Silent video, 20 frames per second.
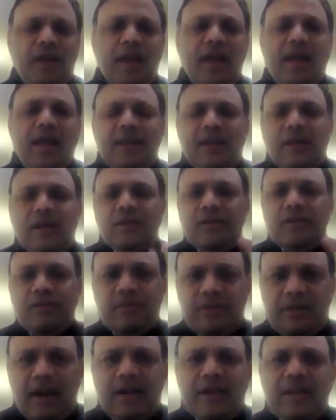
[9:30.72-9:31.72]
and
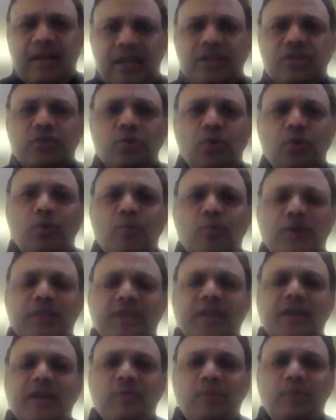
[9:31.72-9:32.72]
rightly so, when
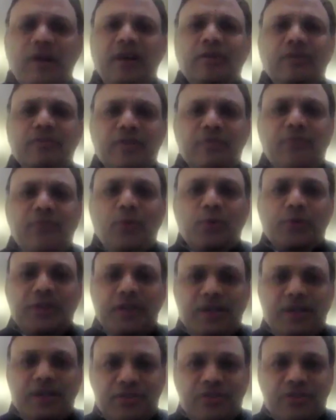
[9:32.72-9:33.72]
the advent of the fourth
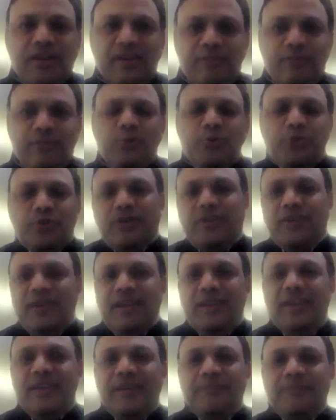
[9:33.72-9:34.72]
industrial revolution
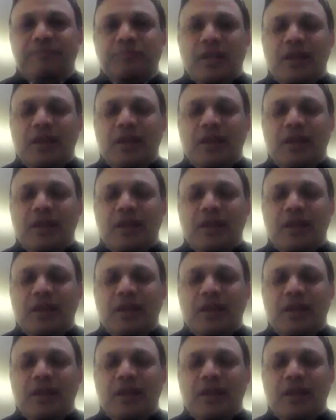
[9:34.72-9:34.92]
really.